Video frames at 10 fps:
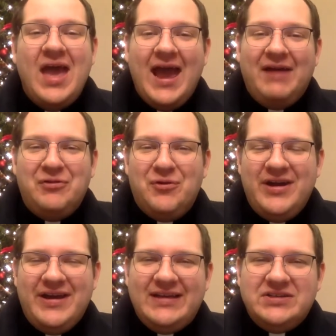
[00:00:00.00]
Hey everyone,
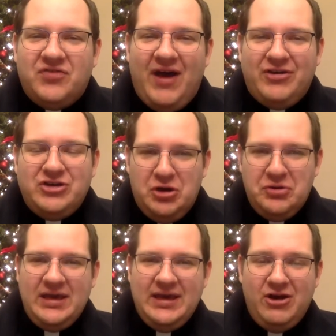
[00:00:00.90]
it's Father
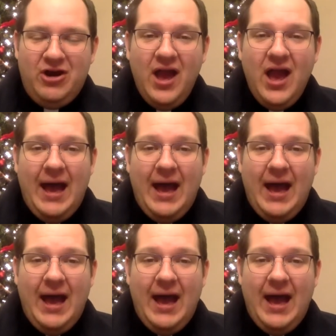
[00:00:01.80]
Tony here.